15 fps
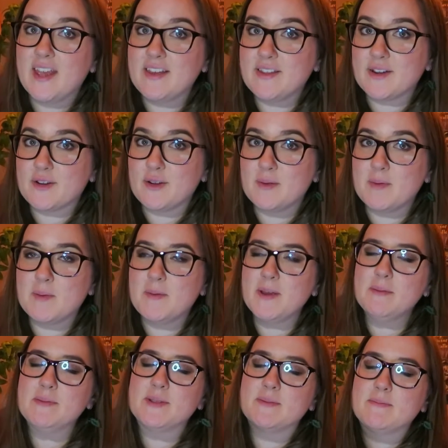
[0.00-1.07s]
Hey there, creepy
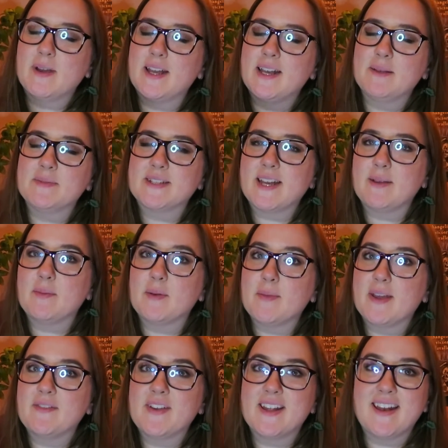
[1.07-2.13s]
peeps. My name is Nightmare
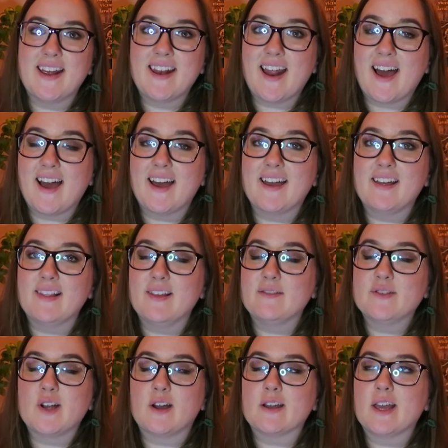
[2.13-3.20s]
Maven, and I
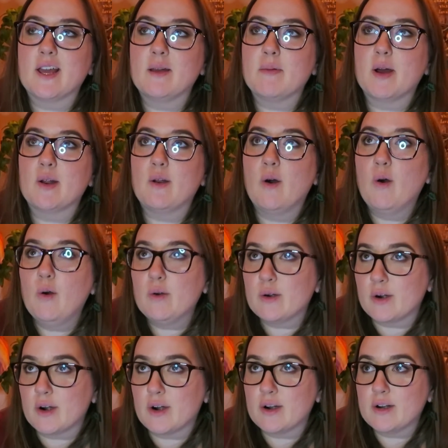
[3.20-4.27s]
love talking about
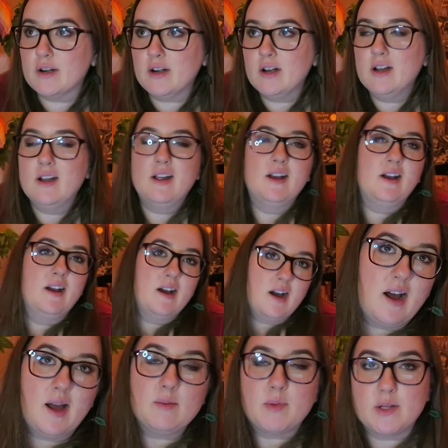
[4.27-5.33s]
horror.
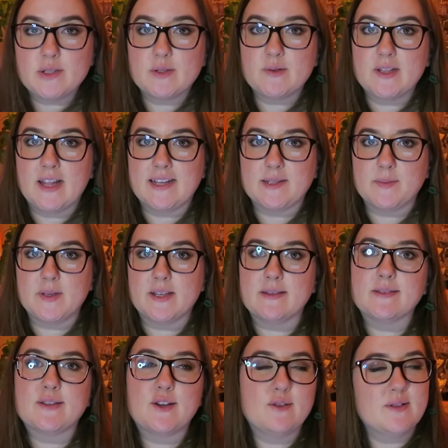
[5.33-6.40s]
I'm also a
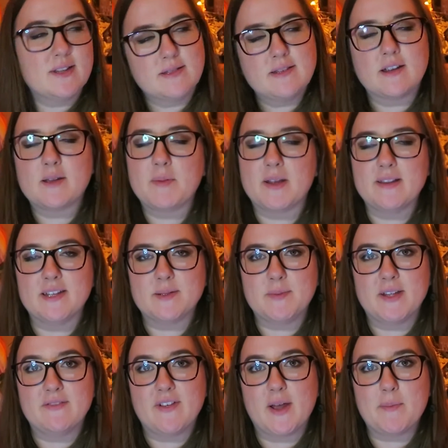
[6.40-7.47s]
lesbian, so let's talk about
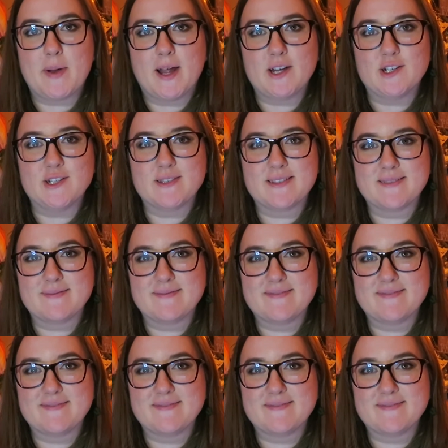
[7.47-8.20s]
lesbian vampires.